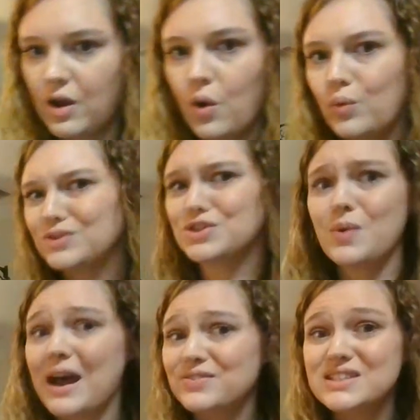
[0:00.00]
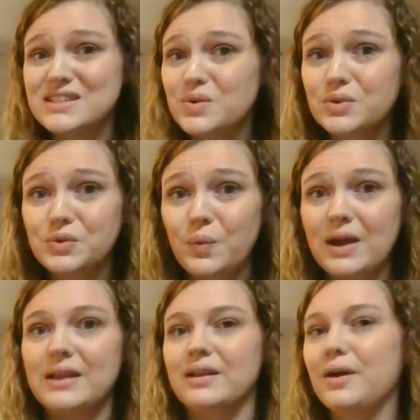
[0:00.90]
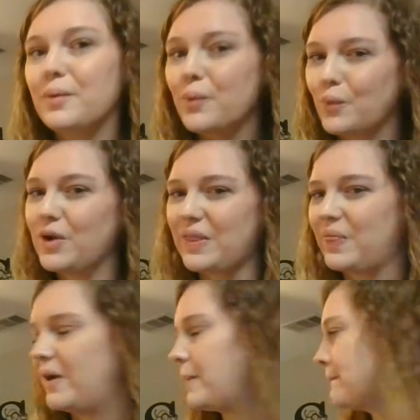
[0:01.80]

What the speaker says: Well, 2/2 is equal to 1. We'll get there.